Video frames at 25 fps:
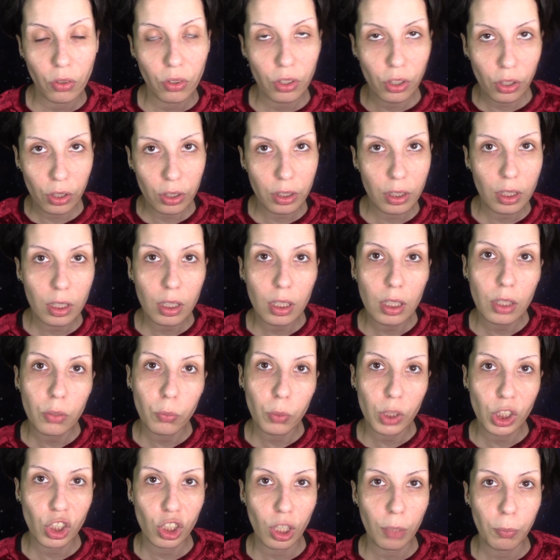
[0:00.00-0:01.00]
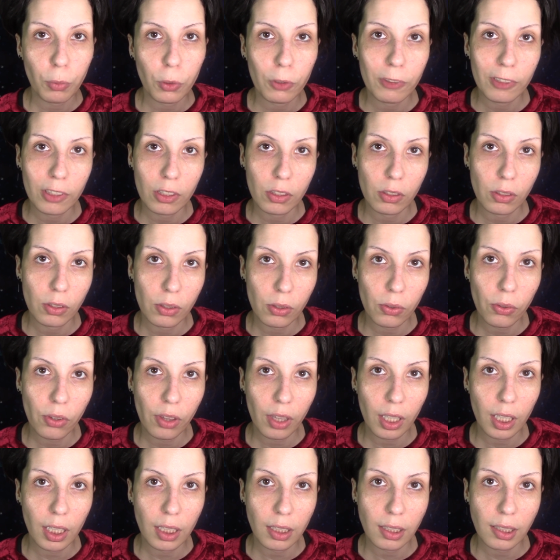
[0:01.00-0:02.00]
the order in which I'm going to do
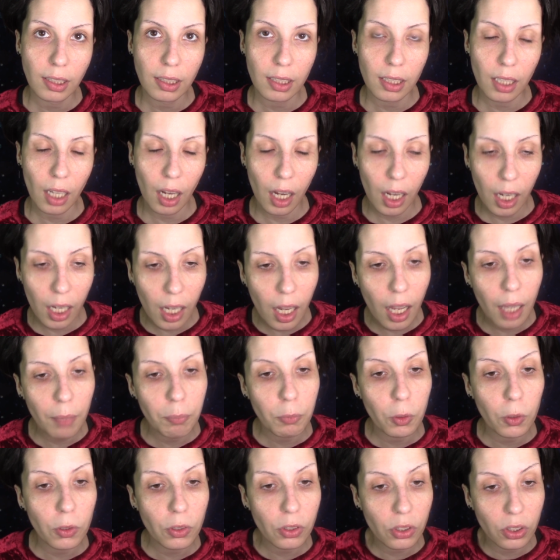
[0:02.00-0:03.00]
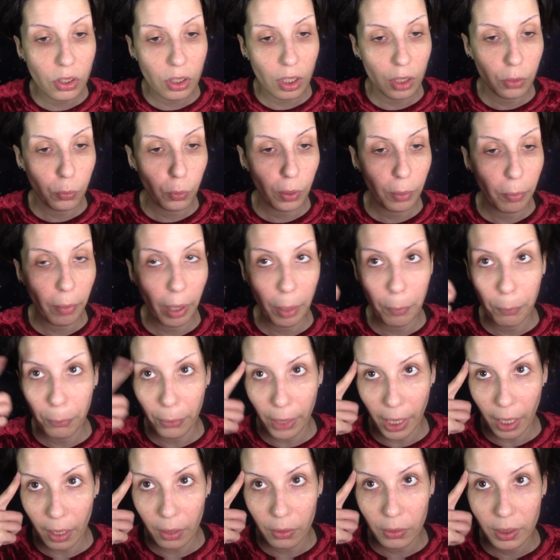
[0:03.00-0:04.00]
things today, I'm going to start with my
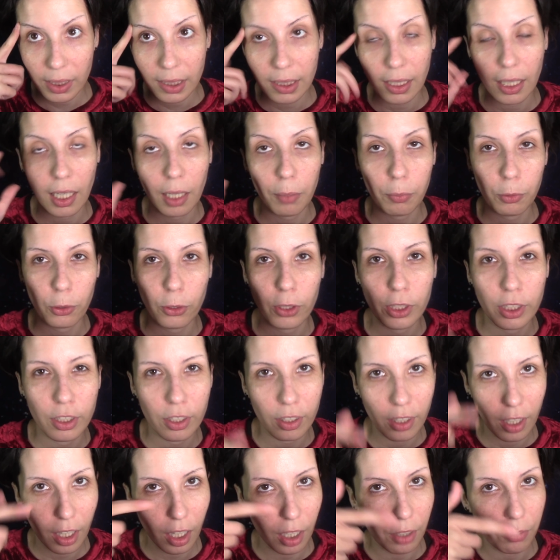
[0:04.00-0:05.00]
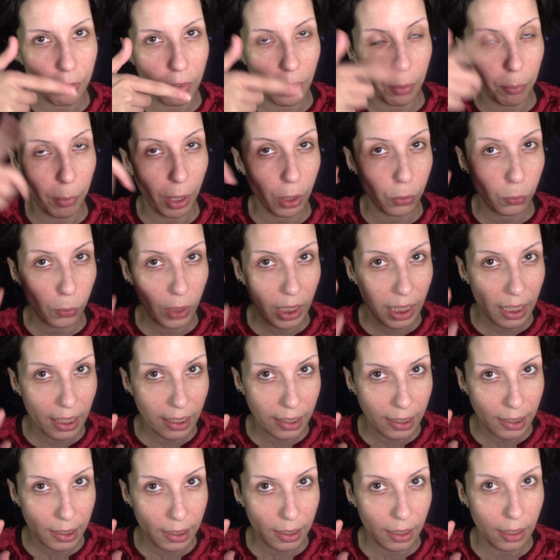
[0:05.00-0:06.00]
brows, then I'm going to carve them out with
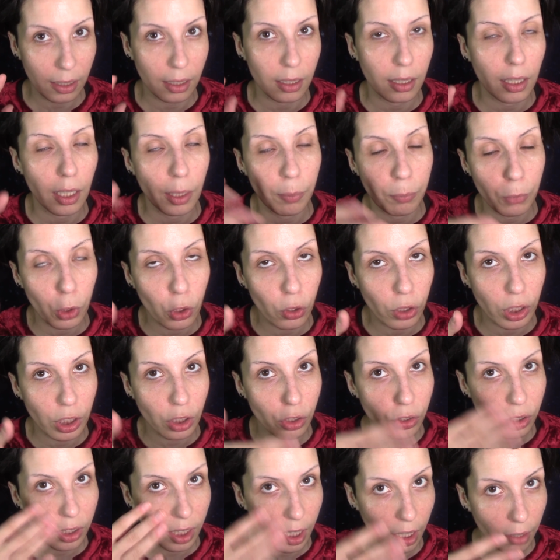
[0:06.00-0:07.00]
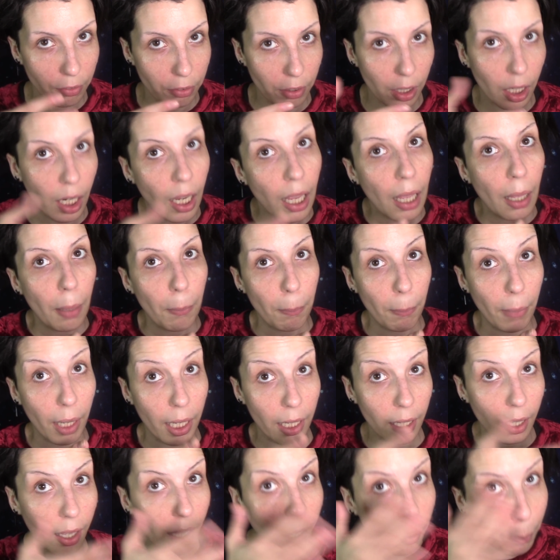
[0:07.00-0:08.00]
concealer. I'm going to cover
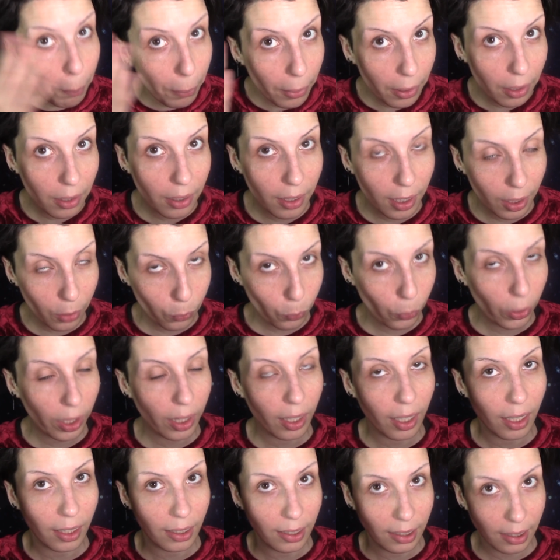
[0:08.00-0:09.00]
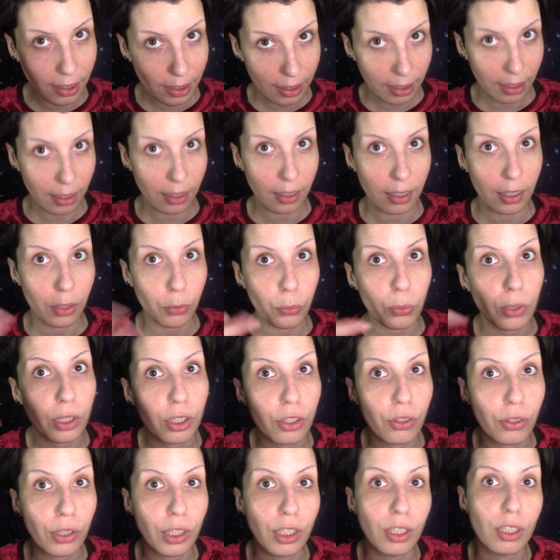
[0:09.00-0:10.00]
my upper lid with concealer. We're
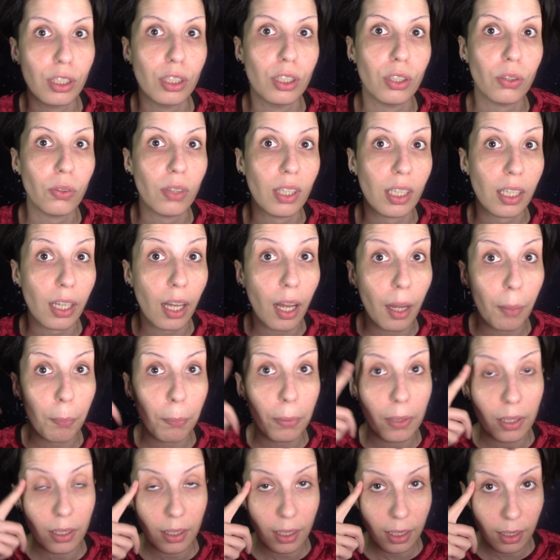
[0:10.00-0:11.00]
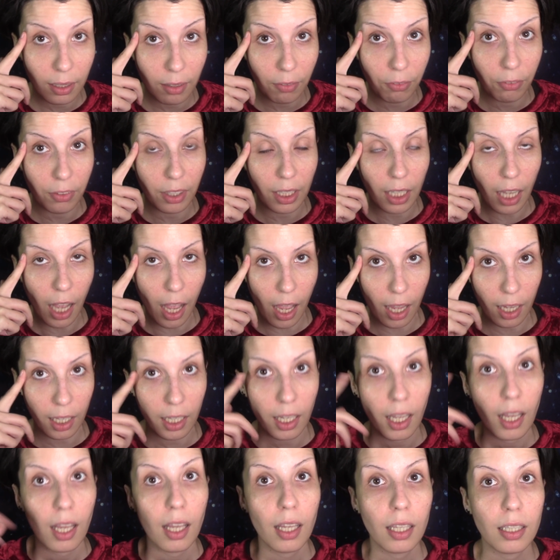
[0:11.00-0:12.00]
going to do the upper lid of the
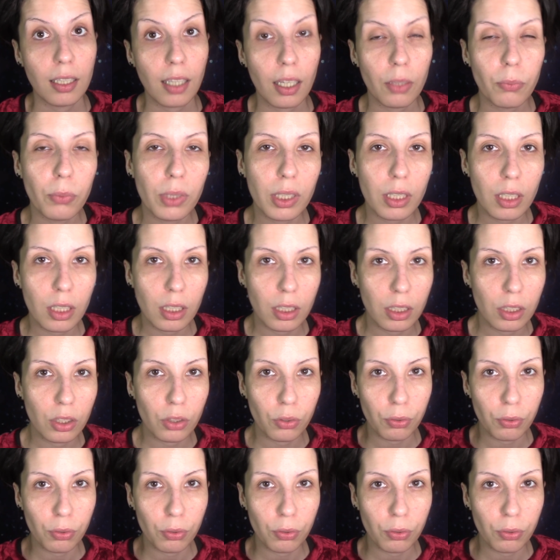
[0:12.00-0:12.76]
eye. Then we're gonna do